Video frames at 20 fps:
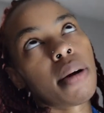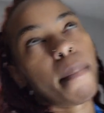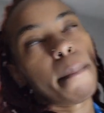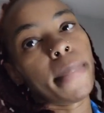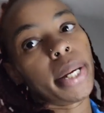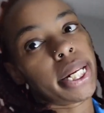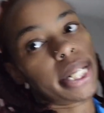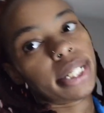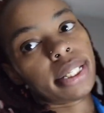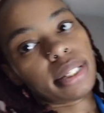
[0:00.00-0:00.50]

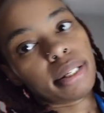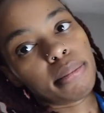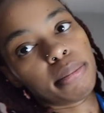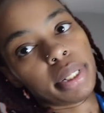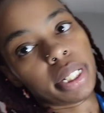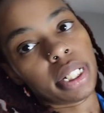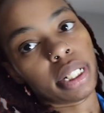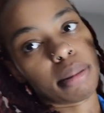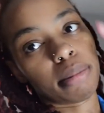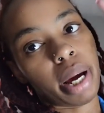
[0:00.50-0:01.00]
medicine
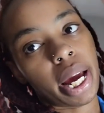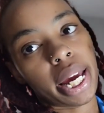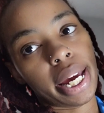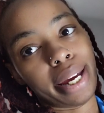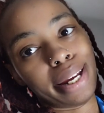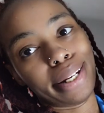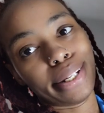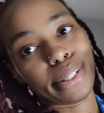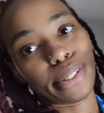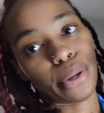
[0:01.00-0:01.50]
because my
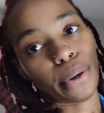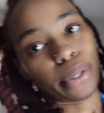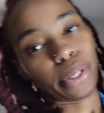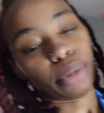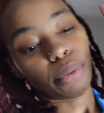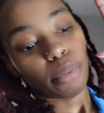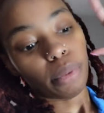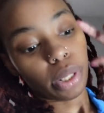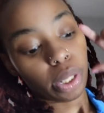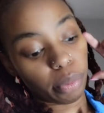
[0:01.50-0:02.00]
head is
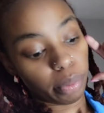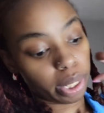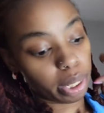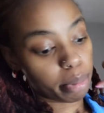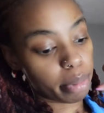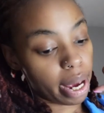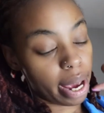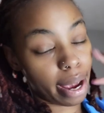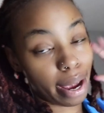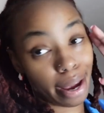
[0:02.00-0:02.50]
hurting really, really
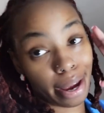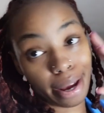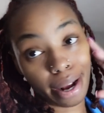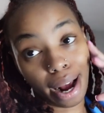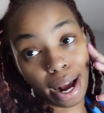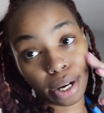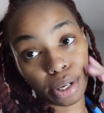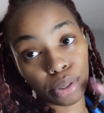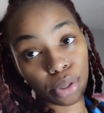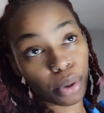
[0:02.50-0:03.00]
bad. And
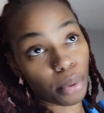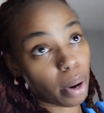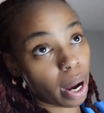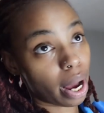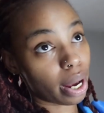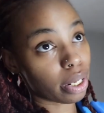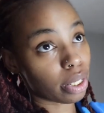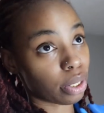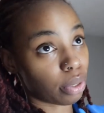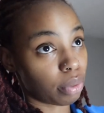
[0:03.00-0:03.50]
I don't know
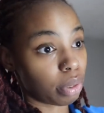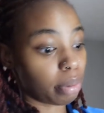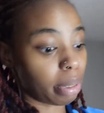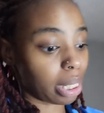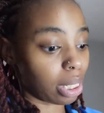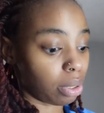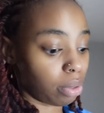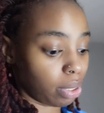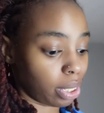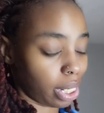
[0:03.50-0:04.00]
why, so we about
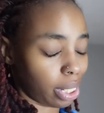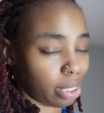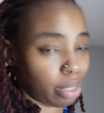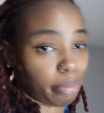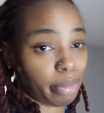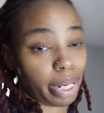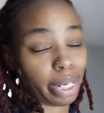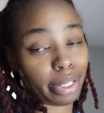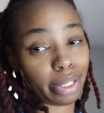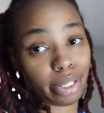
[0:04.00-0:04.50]
to go take some
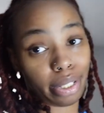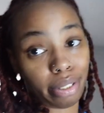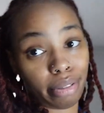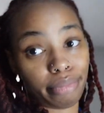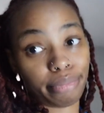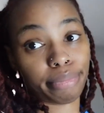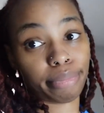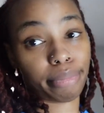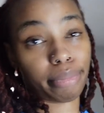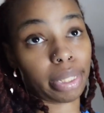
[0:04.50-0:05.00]
medicine.
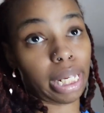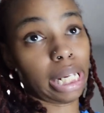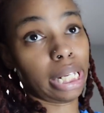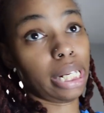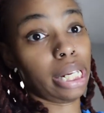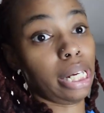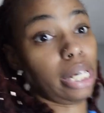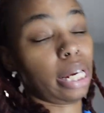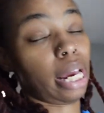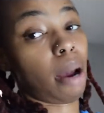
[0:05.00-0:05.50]
And
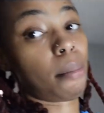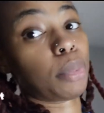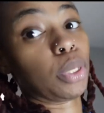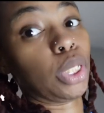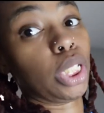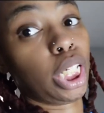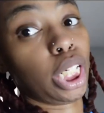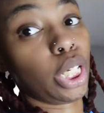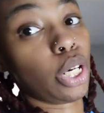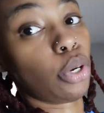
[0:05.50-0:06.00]
then I'm going
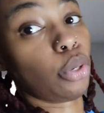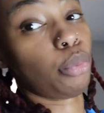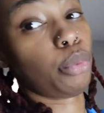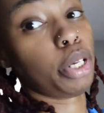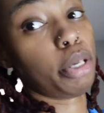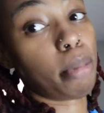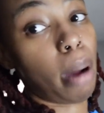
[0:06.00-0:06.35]
to go read